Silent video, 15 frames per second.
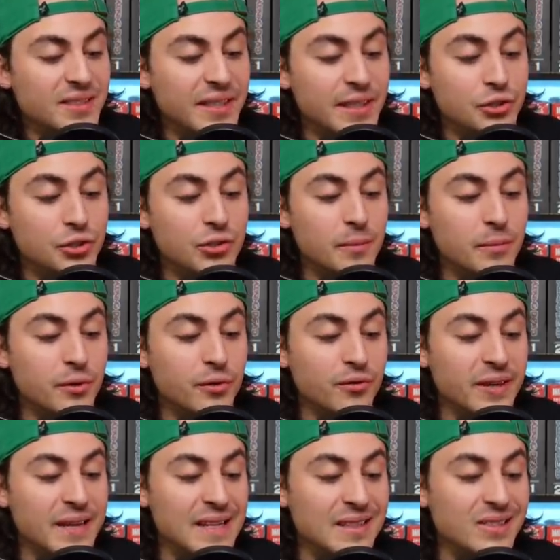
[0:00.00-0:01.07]
issue number
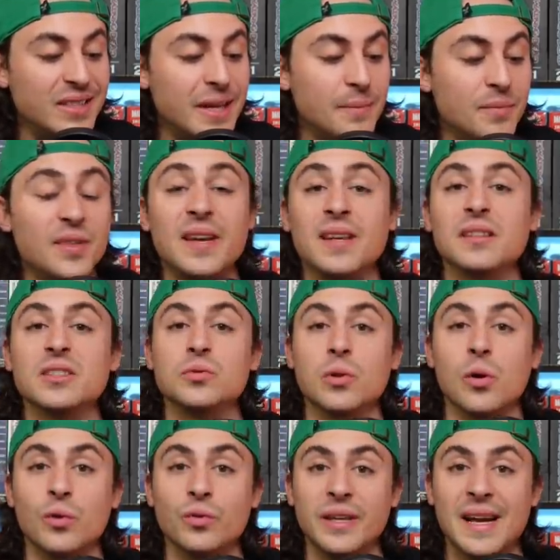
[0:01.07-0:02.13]
3, and same thing, this one
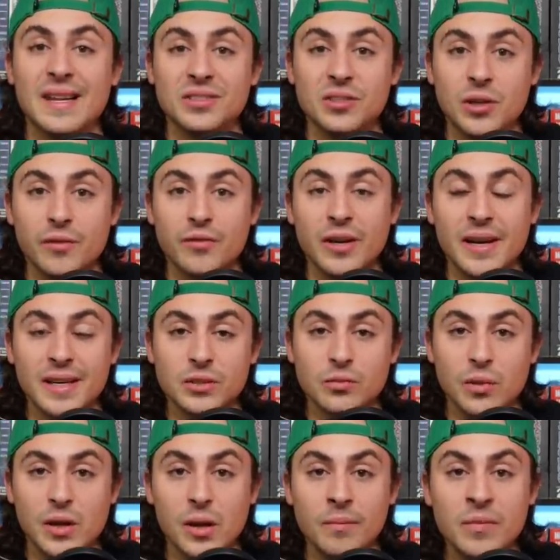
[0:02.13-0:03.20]
only has a cover A as
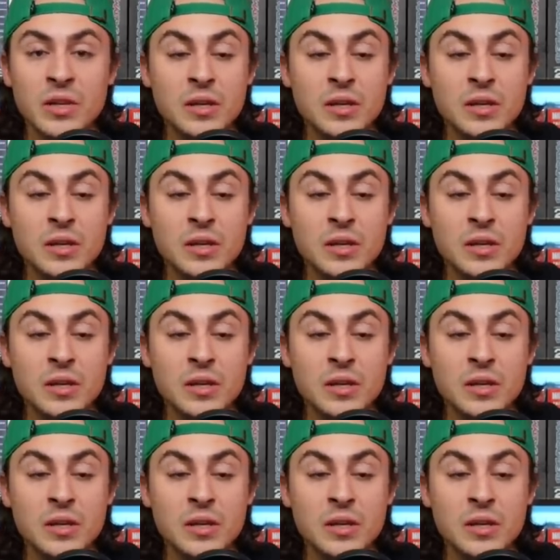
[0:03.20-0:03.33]
well.